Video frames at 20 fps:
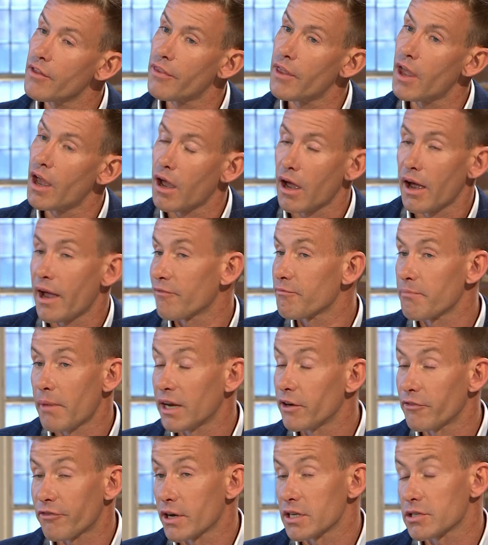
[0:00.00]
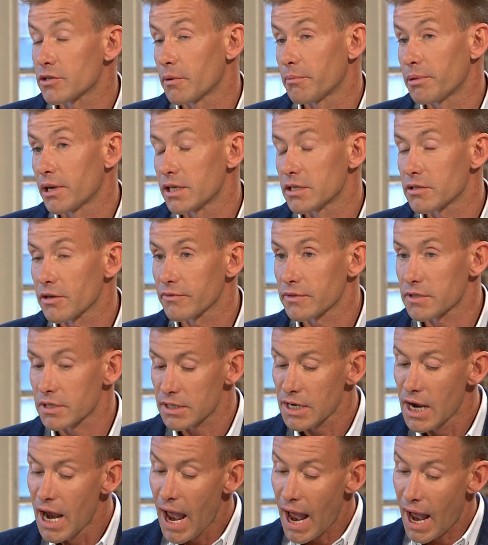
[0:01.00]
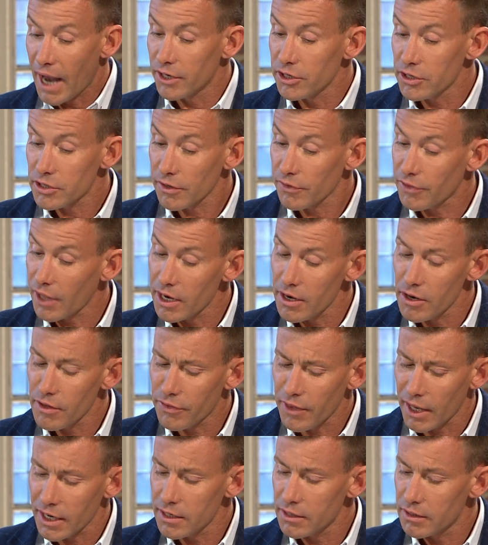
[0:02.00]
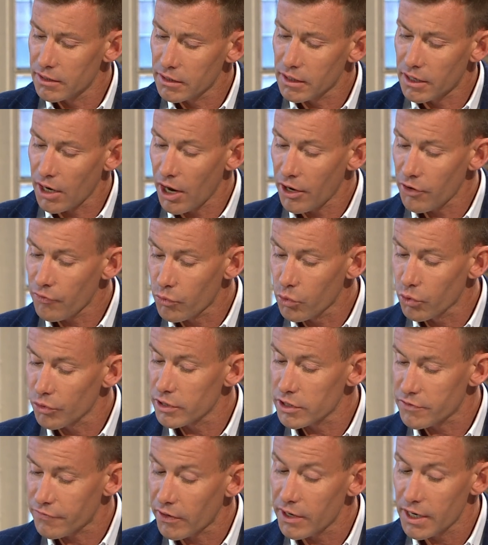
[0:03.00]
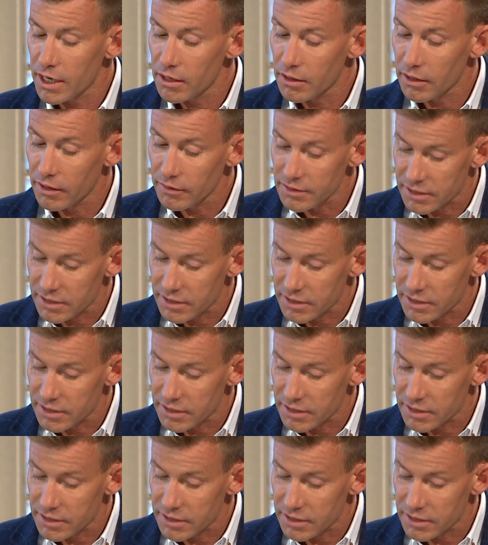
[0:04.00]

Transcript: they I have many friends who are police officers and they, they kind of walk this very